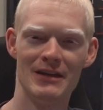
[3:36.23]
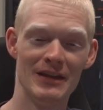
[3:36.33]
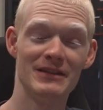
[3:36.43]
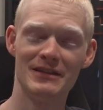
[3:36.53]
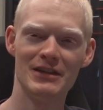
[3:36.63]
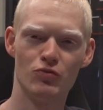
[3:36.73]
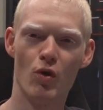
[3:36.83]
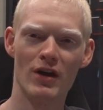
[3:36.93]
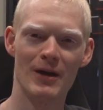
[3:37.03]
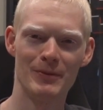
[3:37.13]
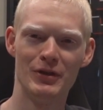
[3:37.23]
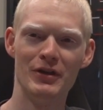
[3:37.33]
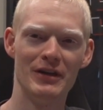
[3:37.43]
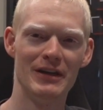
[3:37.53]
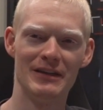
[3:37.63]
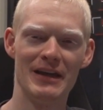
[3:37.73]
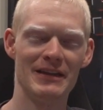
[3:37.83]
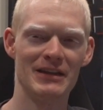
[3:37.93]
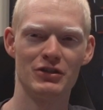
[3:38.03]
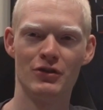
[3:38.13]
This is his one opportunity to take
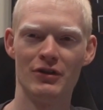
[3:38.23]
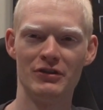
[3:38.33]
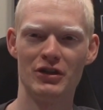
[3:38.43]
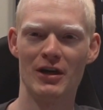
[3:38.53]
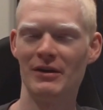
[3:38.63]
that starting job.